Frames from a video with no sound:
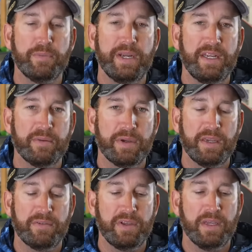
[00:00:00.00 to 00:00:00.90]
medium
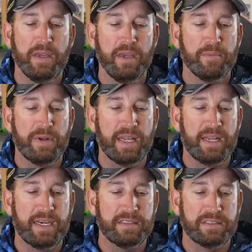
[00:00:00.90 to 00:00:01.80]
heavy, but I
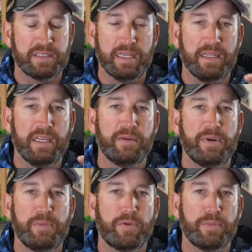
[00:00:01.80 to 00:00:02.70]
like just that little
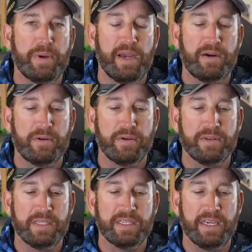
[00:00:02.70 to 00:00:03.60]
bit more power
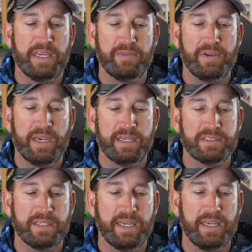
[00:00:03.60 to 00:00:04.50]
that heavy
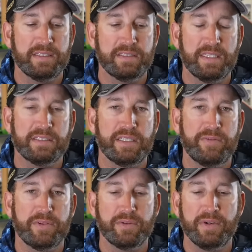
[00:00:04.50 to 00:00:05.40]
action has in that
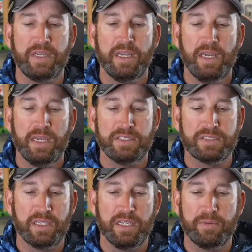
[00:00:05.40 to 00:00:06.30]
7.3.
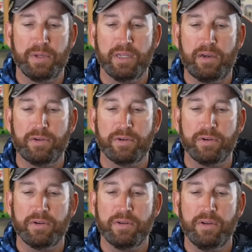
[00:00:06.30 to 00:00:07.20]
Just a little bit
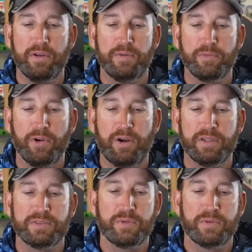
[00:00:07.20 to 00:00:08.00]
longer rod as